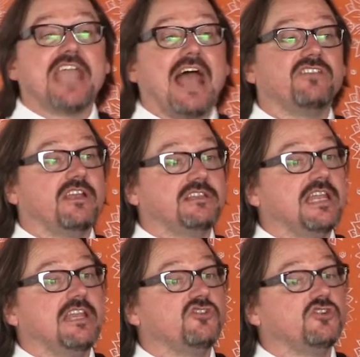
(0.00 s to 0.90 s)
asset
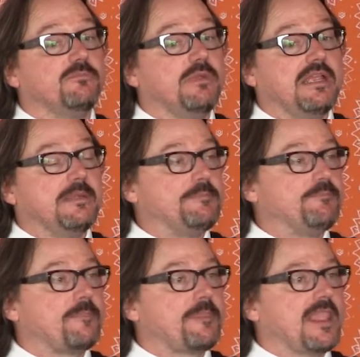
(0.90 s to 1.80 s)
that it should be.
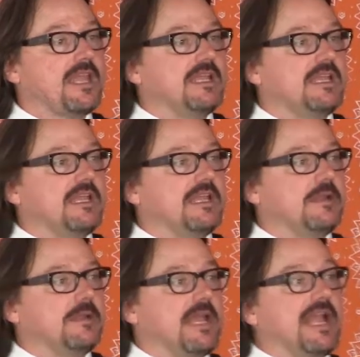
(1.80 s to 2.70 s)

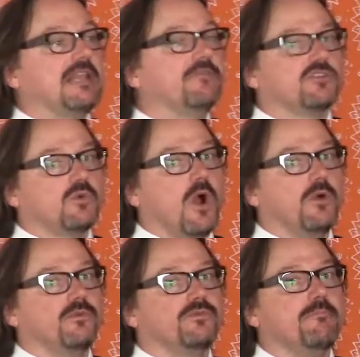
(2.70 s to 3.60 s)
And I love this
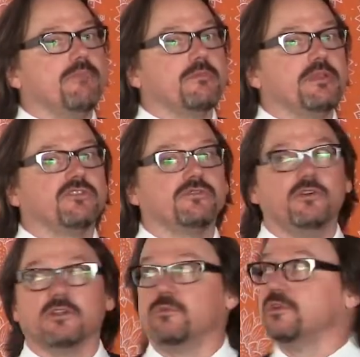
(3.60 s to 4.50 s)
quote from Buckminster
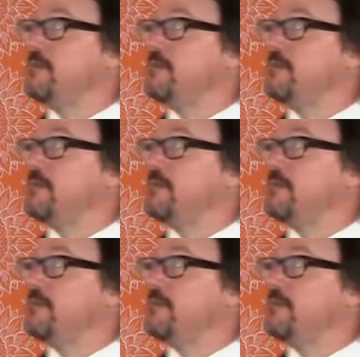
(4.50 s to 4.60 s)
Fuller, which